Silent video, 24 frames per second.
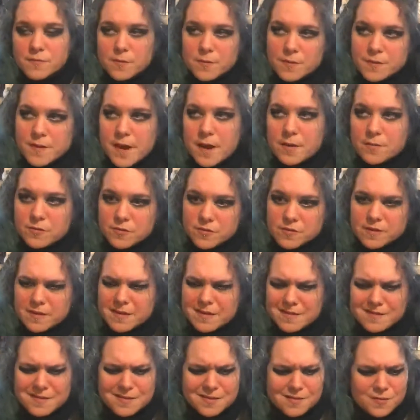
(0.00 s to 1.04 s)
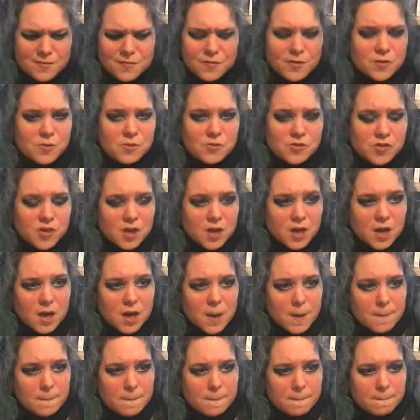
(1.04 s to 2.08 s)
thousand years in the future,
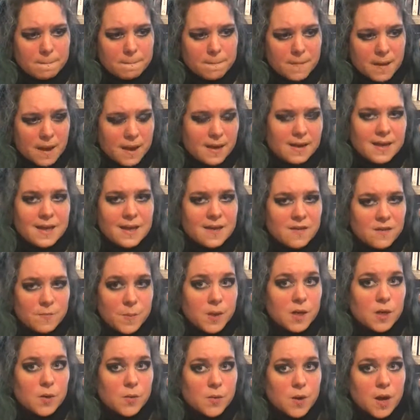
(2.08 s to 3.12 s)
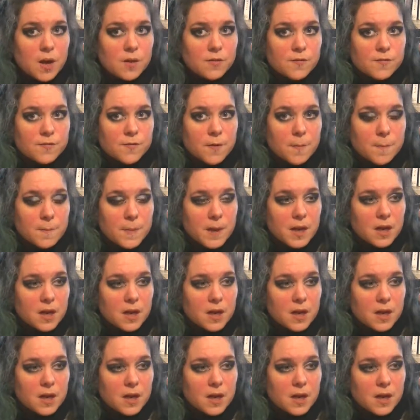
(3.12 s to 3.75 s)
and he's been around for a bit.